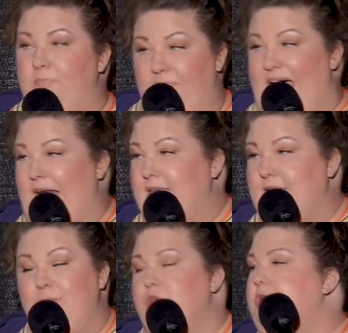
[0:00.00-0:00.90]
That is
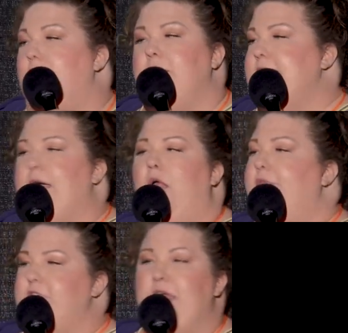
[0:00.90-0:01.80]
the most honest thing I'll
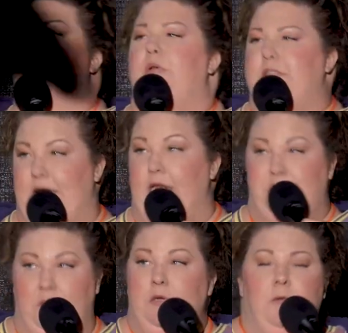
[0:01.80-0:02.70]
ever tell you on stage.